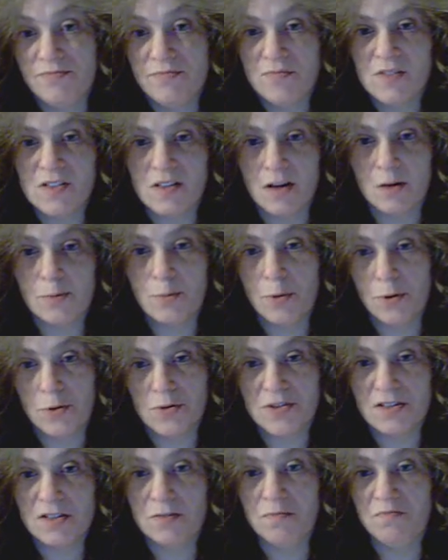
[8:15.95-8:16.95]
said
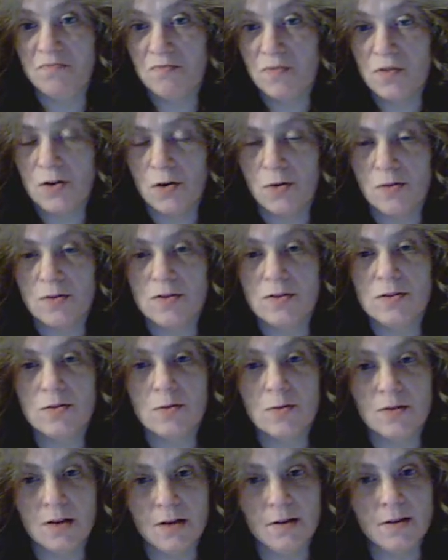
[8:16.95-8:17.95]
person turns
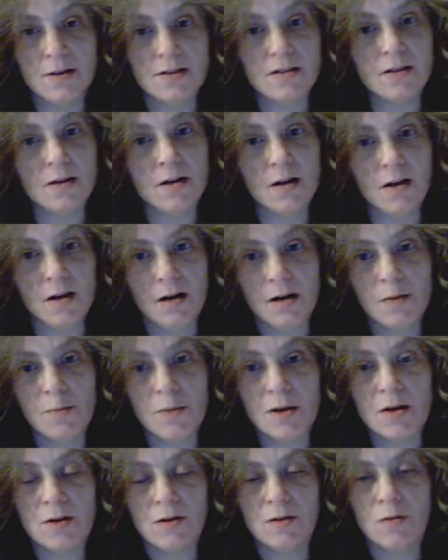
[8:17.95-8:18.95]
to the illicit
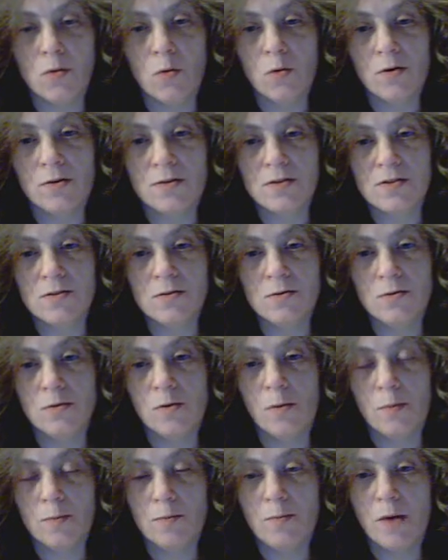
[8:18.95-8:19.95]
economy in order to
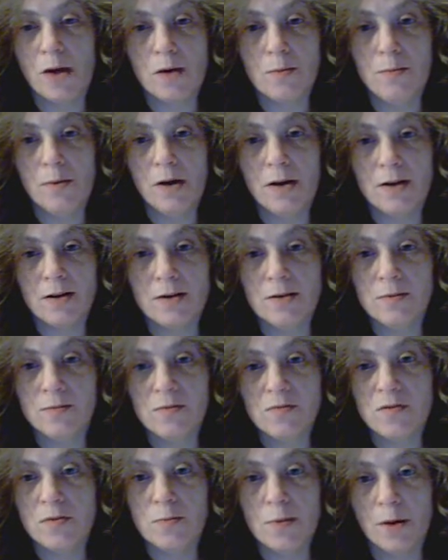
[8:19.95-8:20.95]
make money
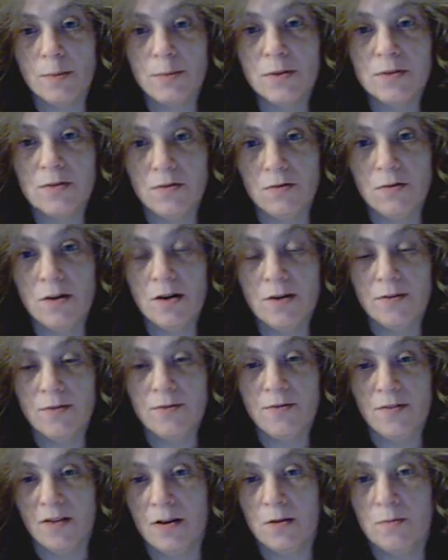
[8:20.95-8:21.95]
to be able to
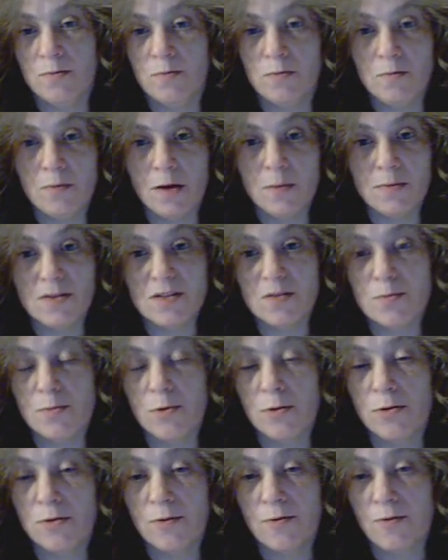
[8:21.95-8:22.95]
live and maybe
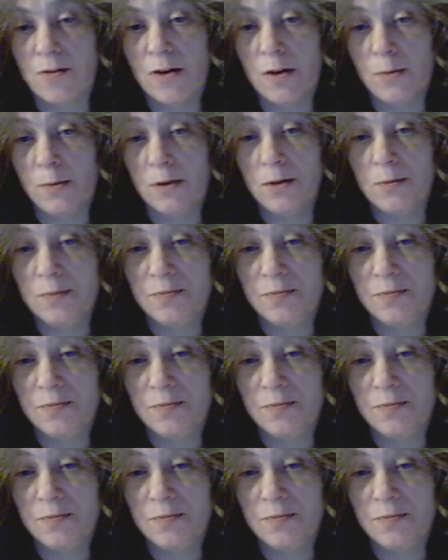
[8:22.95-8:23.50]
support their family.